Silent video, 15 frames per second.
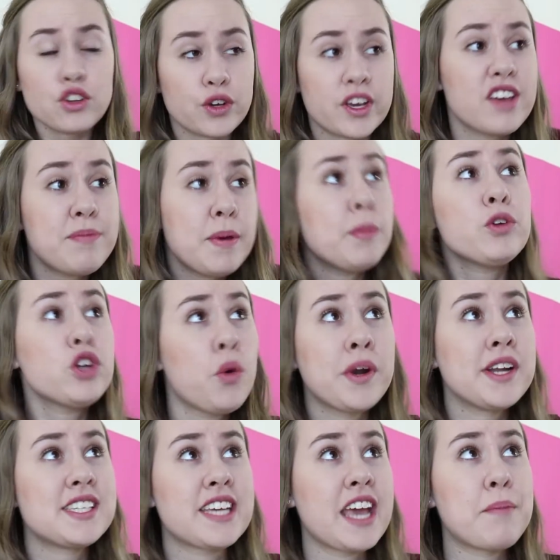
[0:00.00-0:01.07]
Look, if people don't want
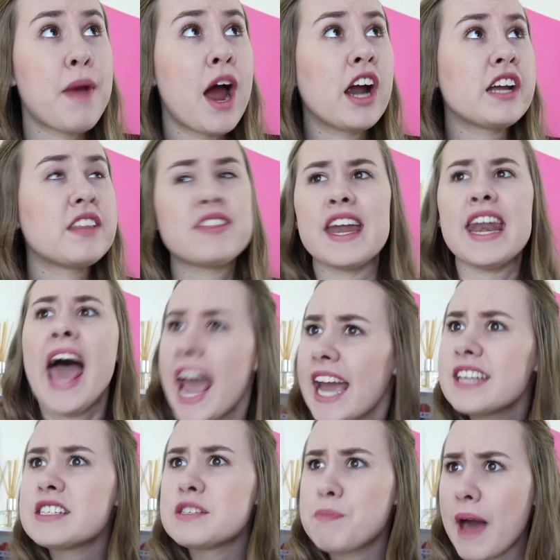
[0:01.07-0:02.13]
us to get married, then
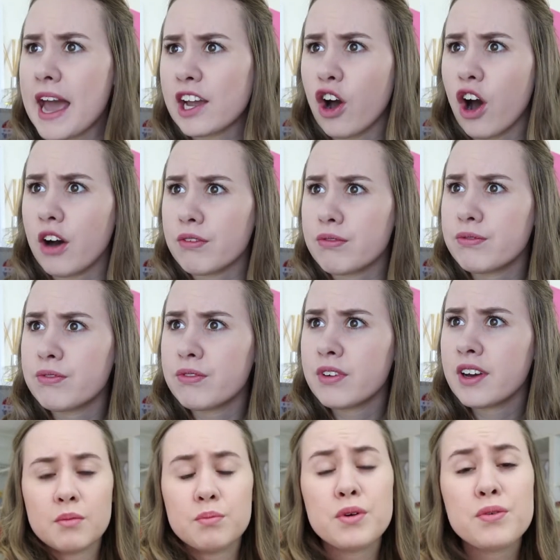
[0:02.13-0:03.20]
haters back off.
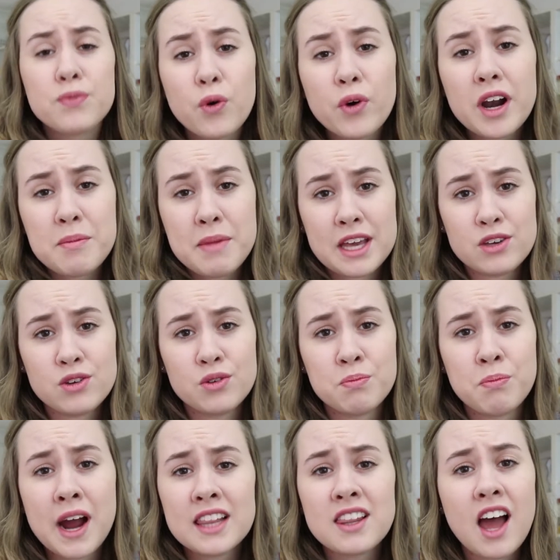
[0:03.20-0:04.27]
Before I met you,
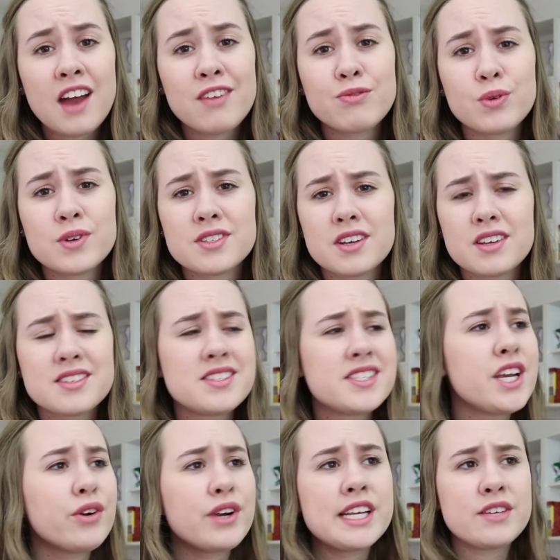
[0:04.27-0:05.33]
my life was a
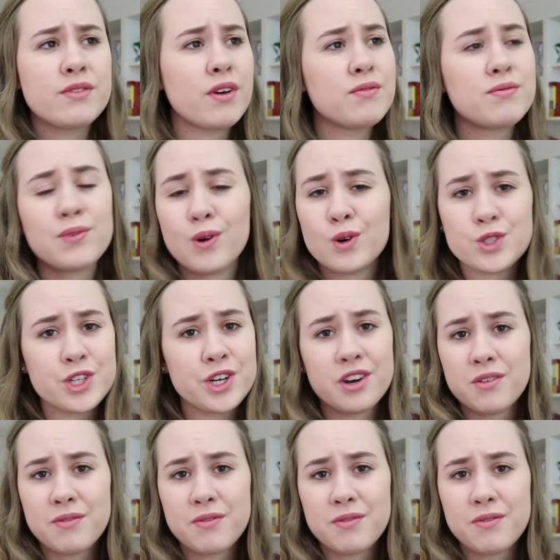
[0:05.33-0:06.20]
series of unfortunate